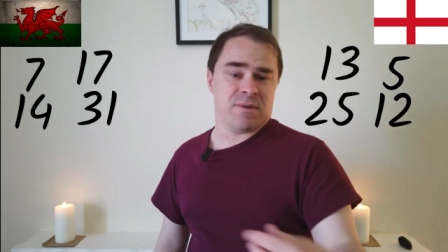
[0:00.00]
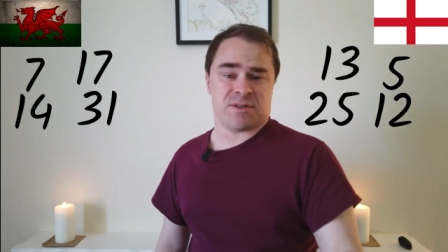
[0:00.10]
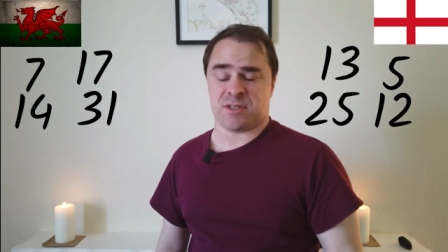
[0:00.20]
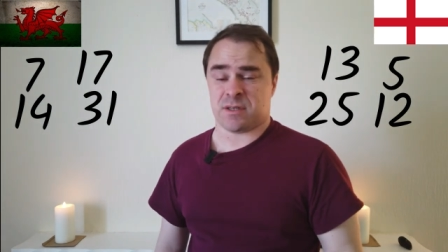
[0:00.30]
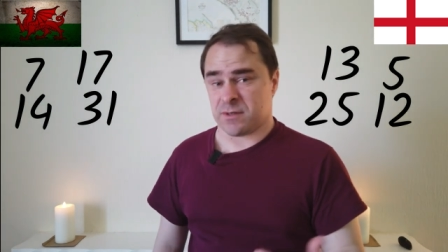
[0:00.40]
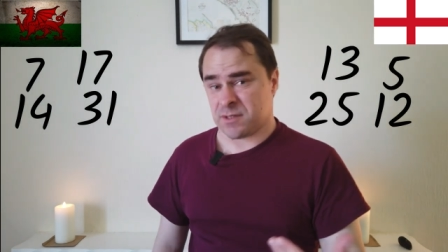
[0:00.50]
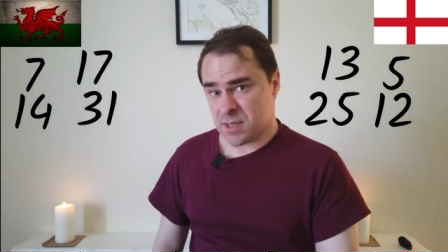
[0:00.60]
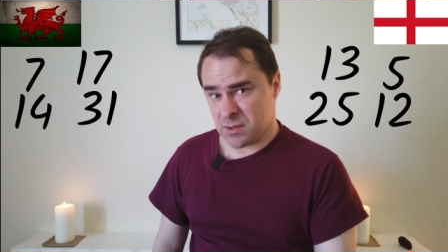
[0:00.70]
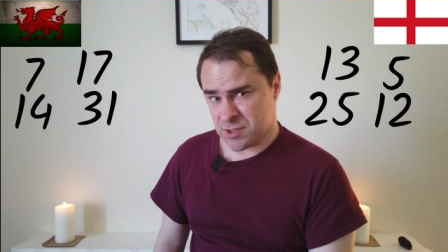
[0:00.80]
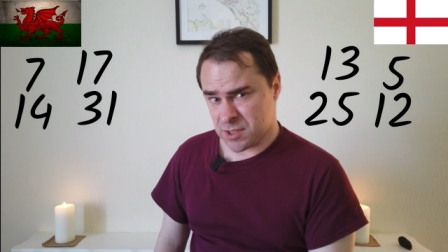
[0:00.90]
mixing different
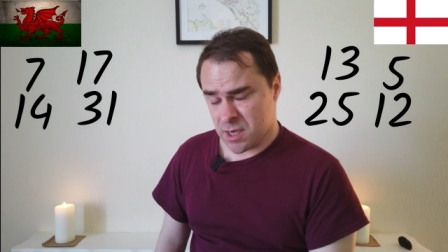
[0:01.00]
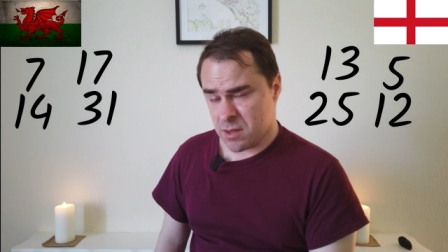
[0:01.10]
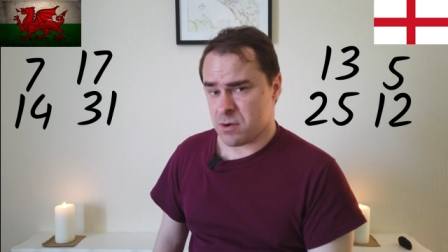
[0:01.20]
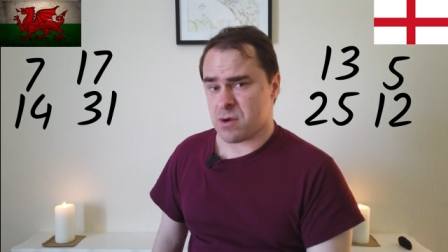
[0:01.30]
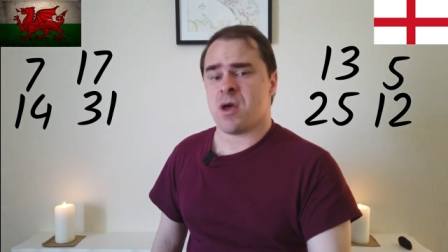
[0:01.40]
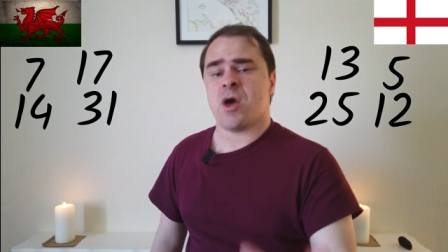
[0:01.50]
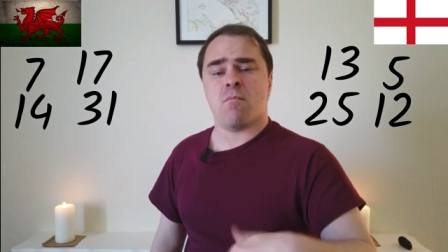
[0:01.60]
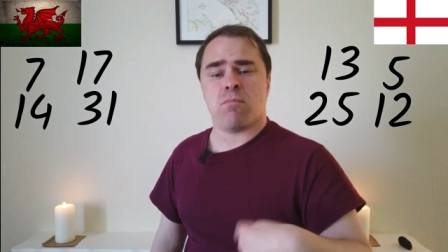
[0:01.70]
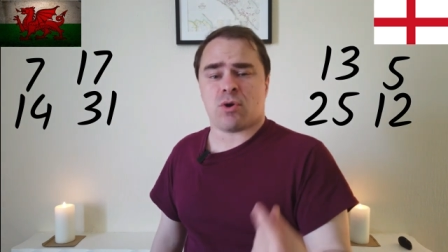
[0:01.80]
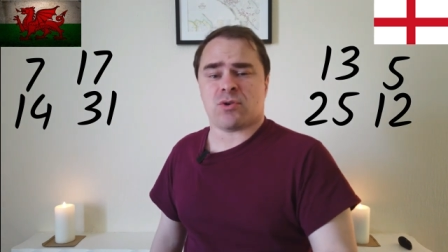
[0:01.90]
sounds together,
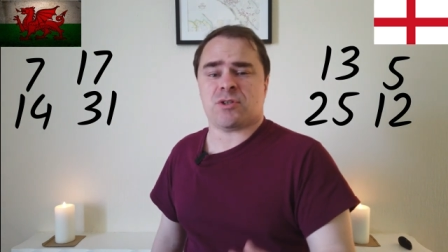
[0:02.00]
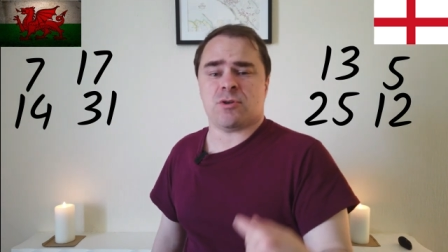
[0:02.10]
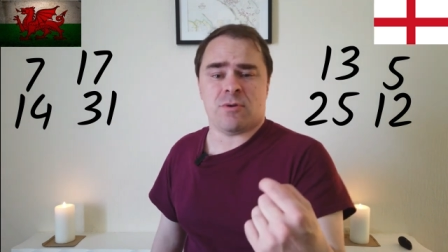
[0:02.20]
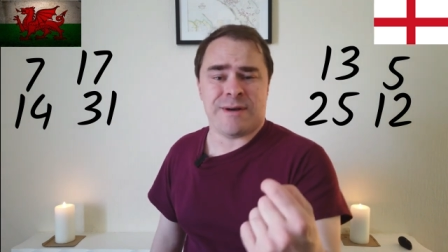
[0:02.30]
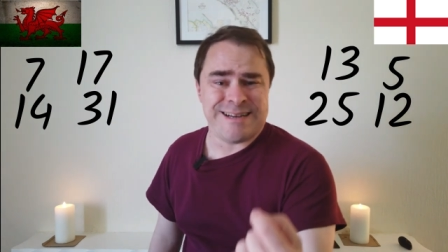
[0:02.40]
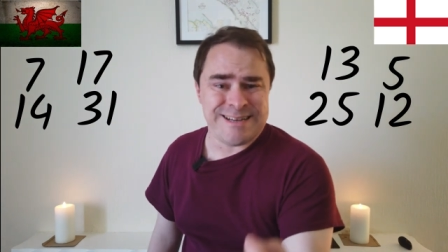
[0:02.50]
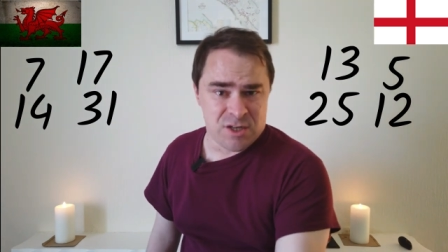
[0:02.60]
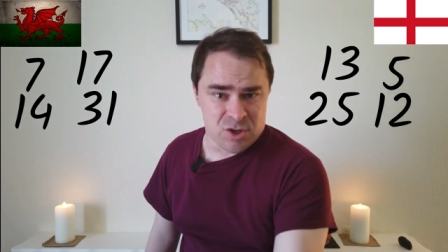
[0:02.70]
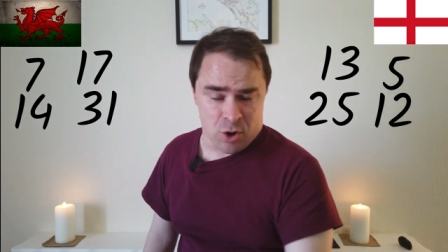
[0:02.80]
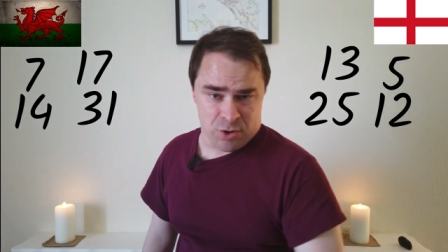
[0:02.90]
but also
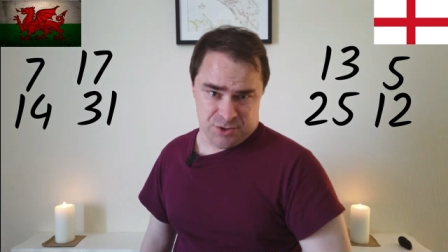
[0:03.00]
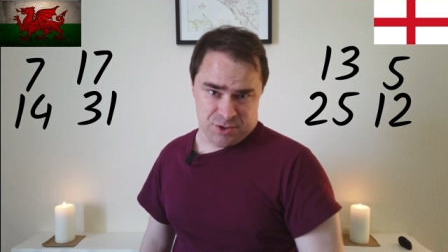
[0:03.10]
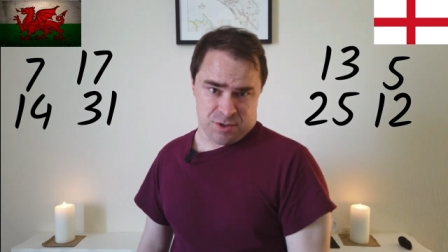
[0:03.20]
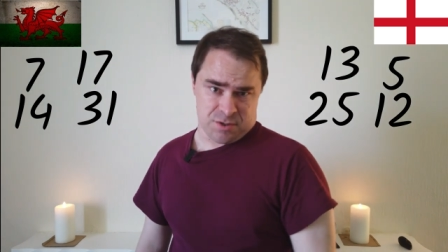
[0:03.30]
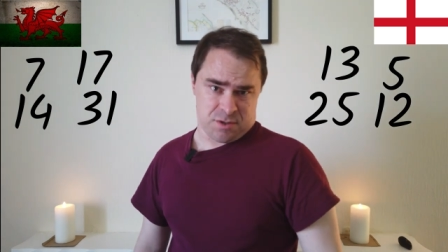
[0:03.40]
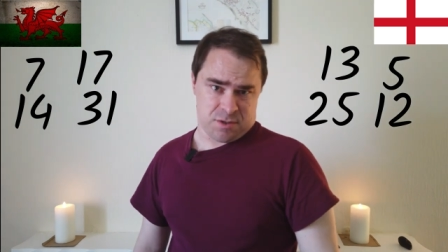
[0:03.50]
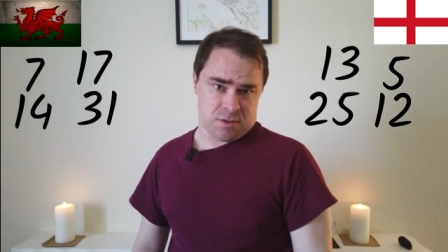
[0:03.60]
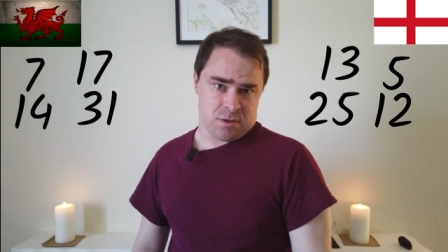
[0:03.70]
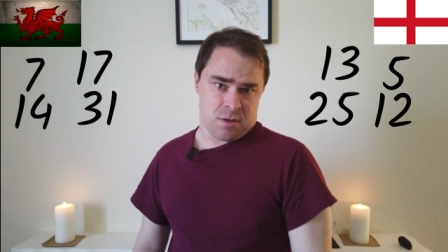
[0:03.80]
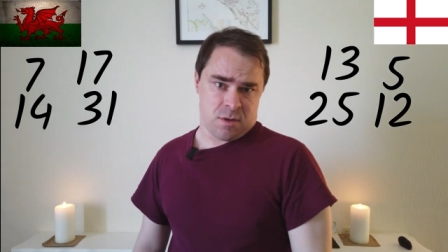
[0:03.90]
consonants.